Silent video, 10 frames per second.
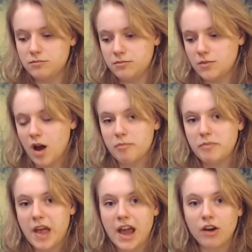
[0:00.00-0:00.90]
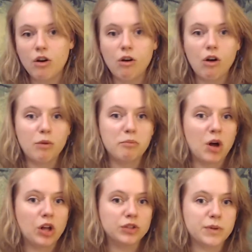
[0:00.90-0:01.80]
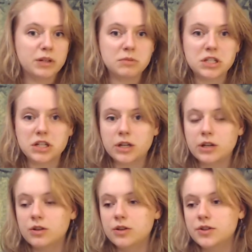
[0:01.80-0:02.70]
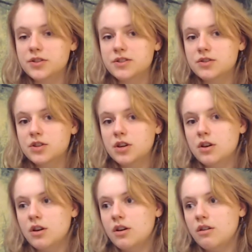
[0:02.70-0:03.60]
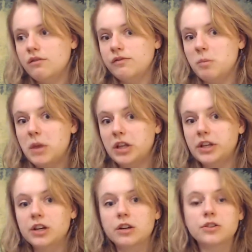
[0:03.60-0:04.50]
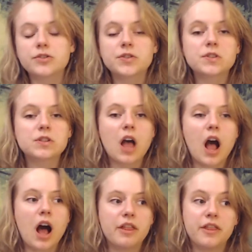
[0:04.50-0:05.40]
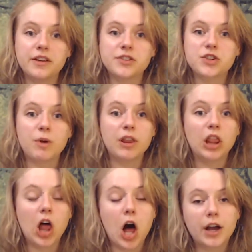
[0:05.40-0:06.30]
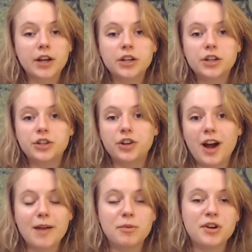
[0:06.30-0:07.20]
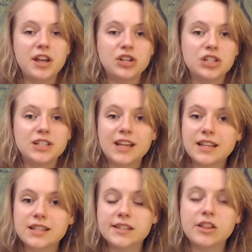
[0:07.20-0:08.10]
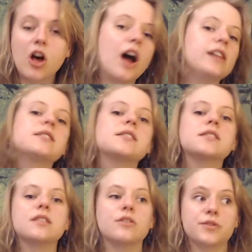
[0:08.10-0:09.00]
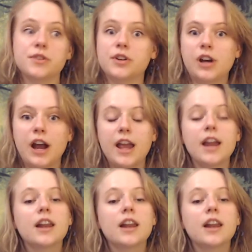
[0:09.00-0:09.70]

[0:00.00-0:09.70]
apparel, Baldwin materials, familiars, things to unlock your hibernation den slots. Those are great.